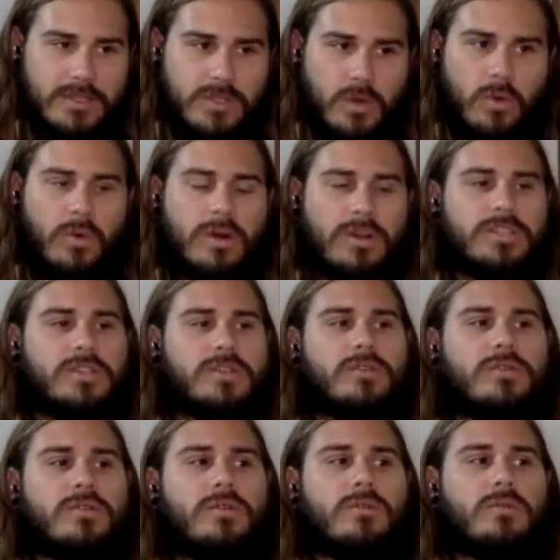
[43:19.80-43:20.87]
or
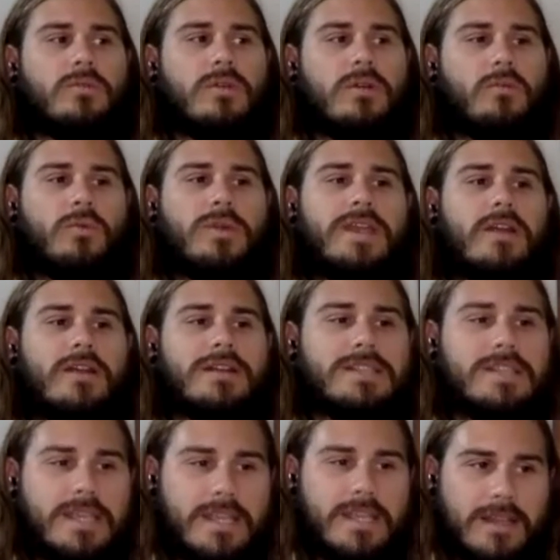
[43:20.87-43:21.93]
to
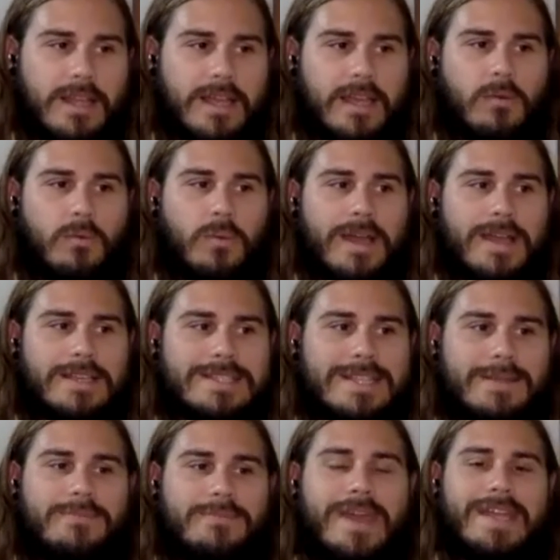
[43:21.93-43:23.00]
rearticulate in ways
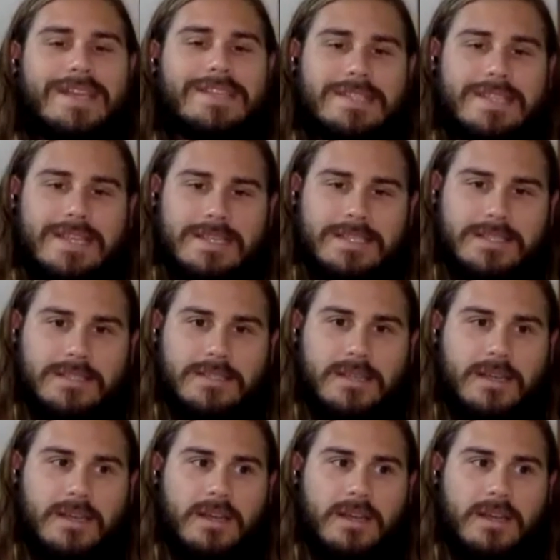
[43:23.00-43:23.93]
that makes this